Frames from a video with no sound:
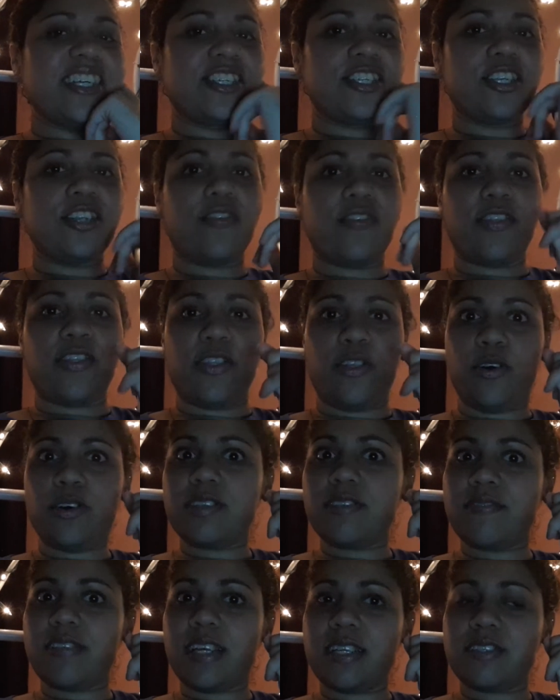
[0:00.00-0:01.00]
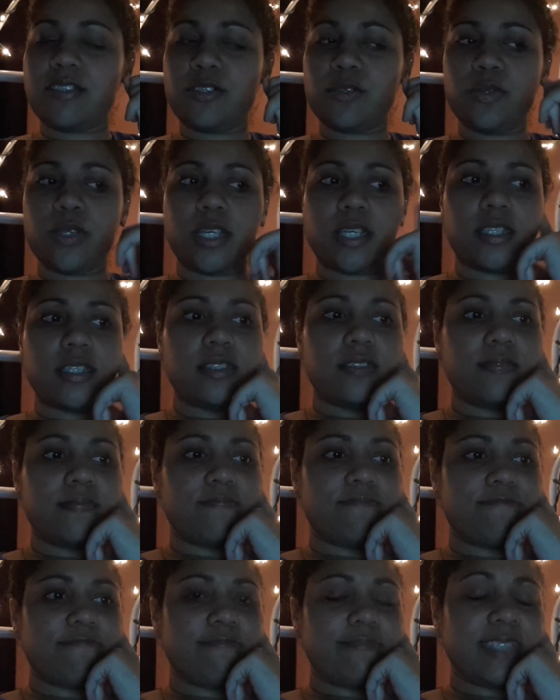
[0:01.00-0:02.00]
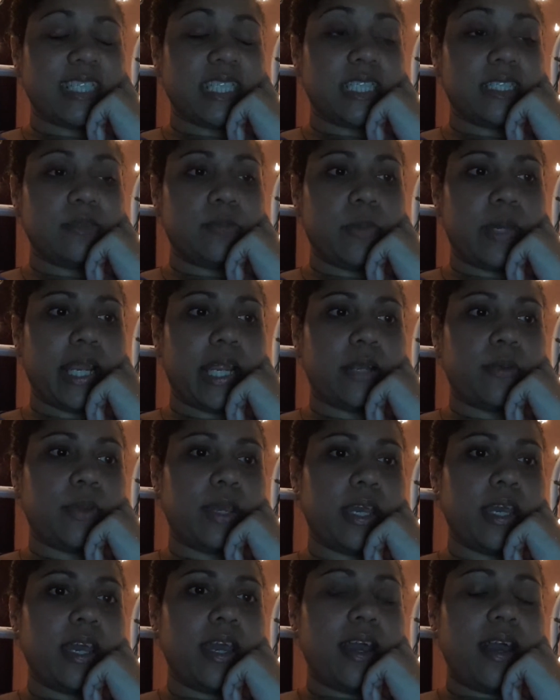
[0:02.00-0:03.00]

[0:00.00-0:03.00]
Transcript: Should have thought of that sooner. But anyway,